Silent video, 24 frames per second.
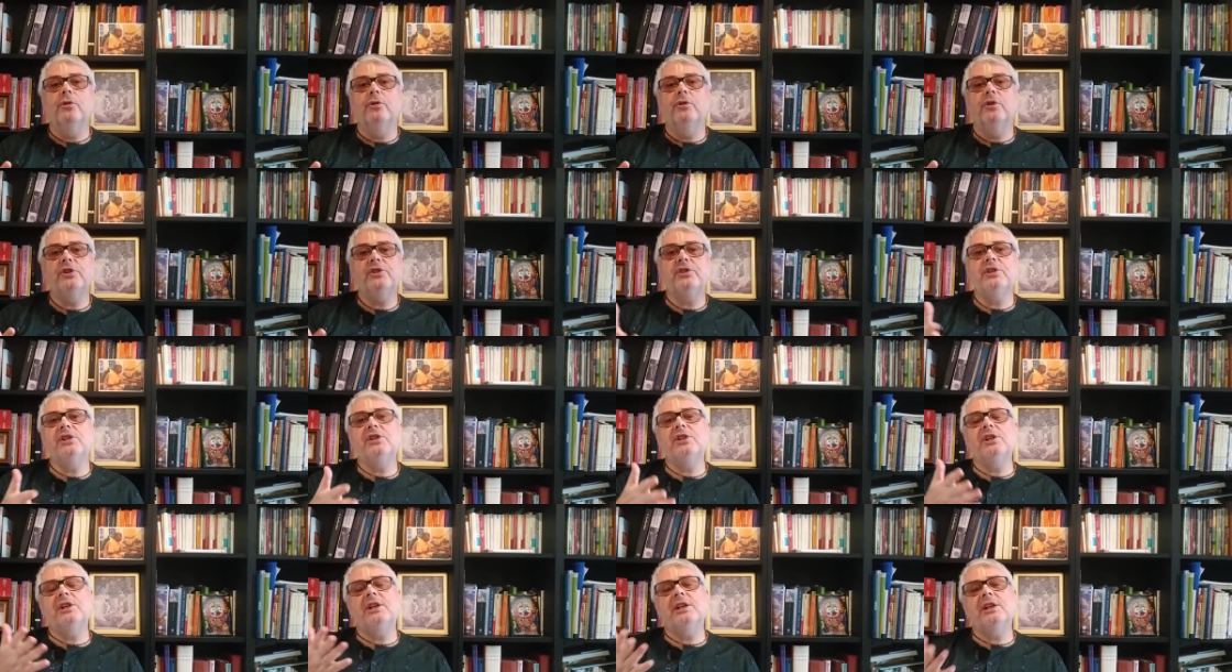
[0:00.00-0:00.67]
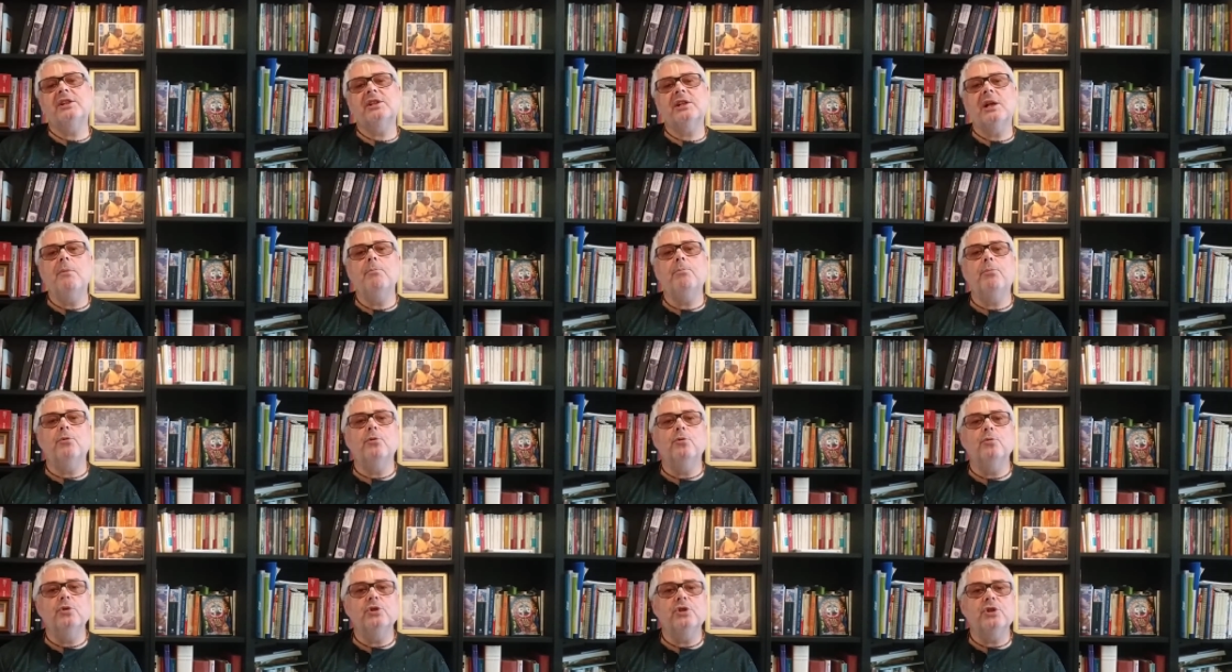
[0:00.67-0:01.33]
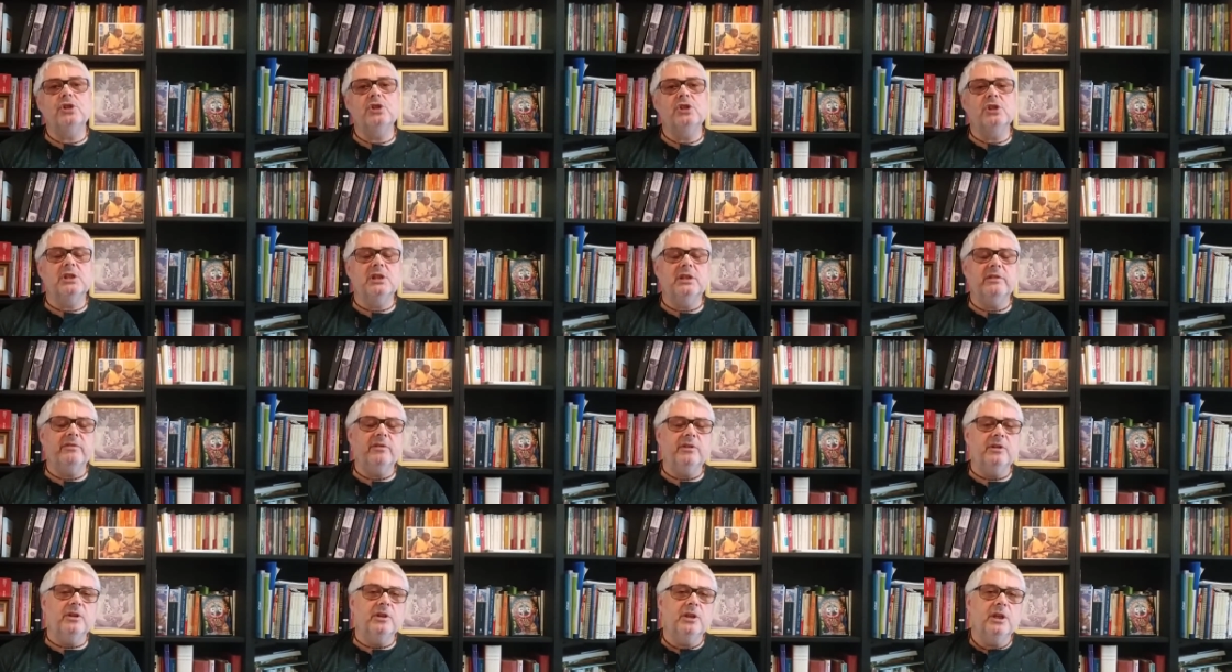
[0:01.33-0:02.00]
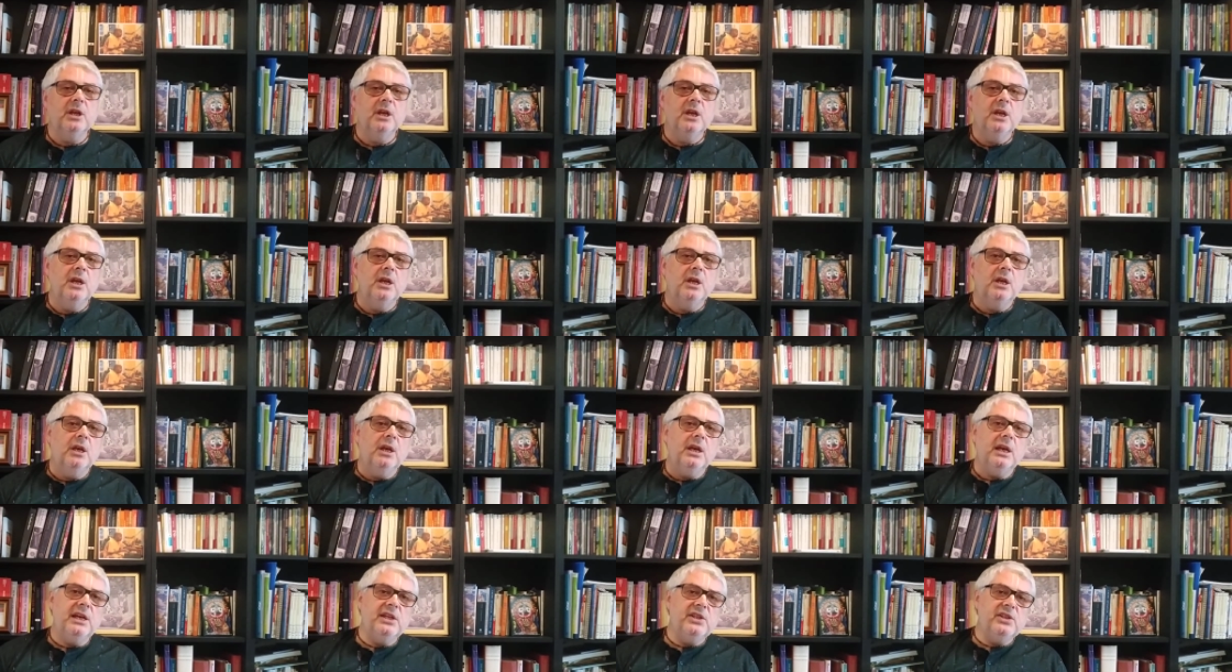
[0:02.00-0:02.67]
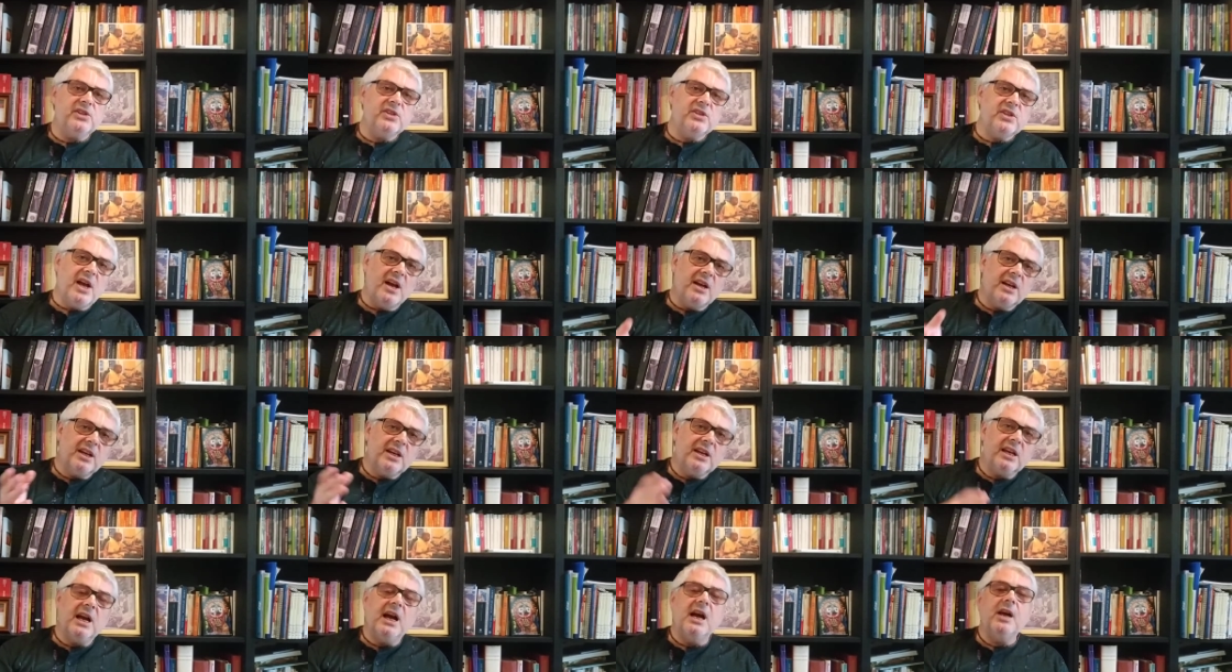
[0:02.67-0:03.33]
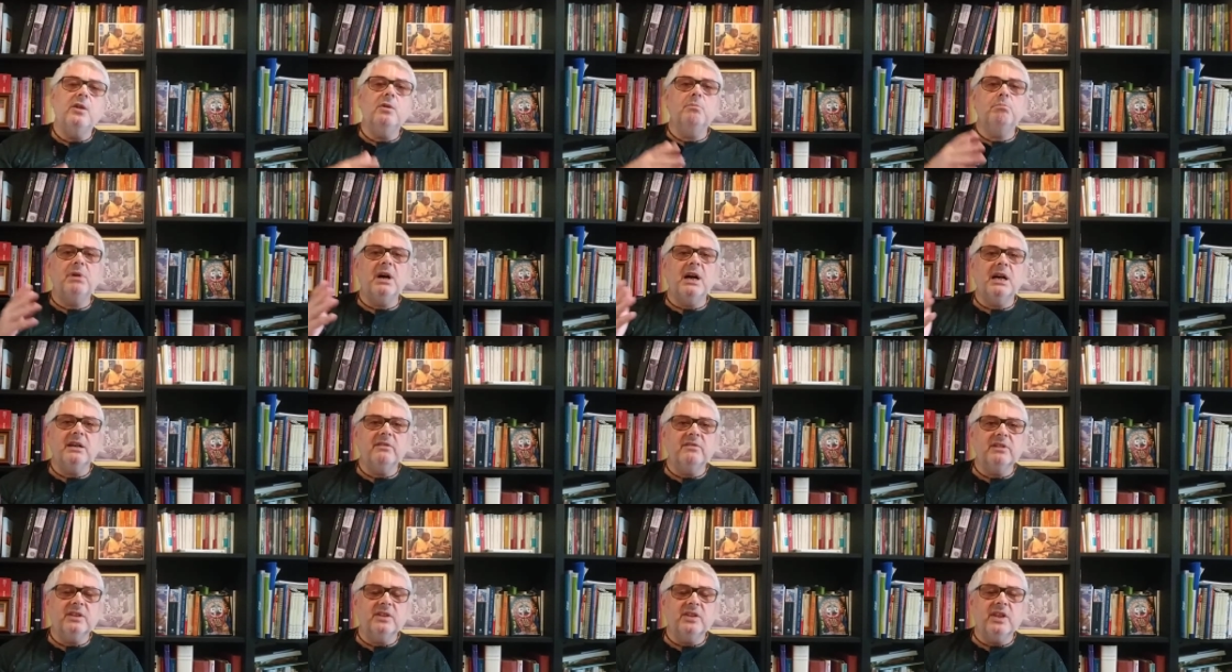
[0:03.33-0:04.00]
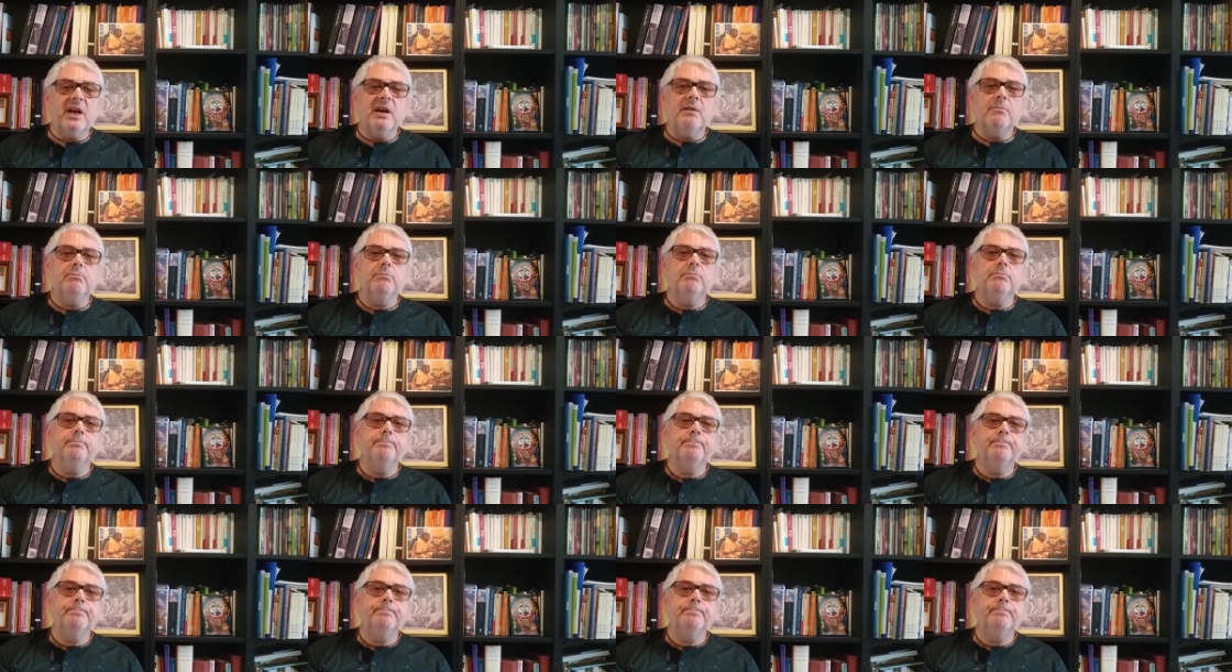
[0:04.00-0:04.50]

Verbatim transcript: This is an example which is given in Sankhya and the Bhagavatam